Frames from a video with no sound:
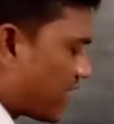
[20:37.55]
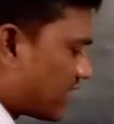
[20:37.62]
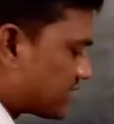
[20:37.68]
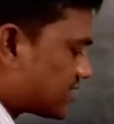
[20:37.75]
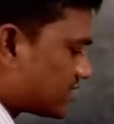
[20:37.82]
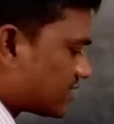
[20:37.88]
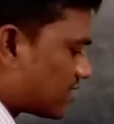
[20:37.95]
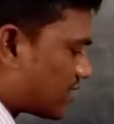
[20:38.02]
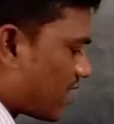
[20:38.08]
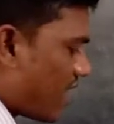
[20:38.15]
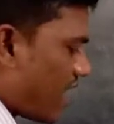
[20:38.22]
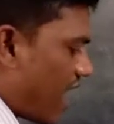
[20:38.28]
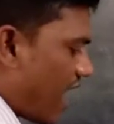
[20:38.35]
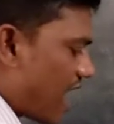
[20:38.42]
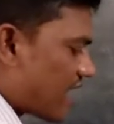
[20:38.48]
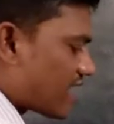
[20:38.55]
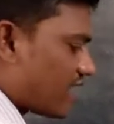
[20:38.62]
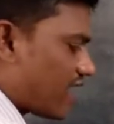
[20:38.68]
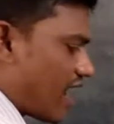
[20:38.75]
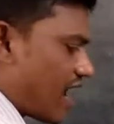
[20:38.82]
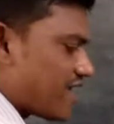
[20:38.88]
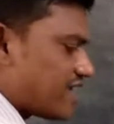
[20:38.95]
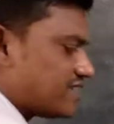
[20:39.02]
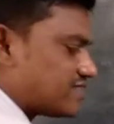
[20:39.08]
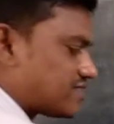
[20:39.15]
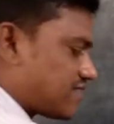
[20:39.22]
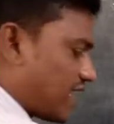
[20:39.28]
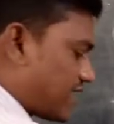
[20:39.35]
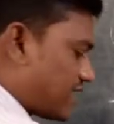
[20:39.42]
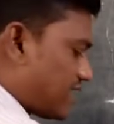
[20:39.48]
can choose it. Angle I is
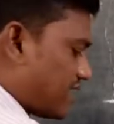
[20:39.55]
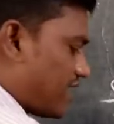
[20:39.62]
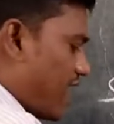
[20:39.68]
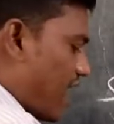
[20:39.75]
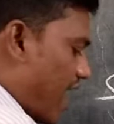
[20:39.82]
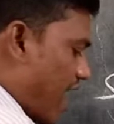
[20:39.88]
30,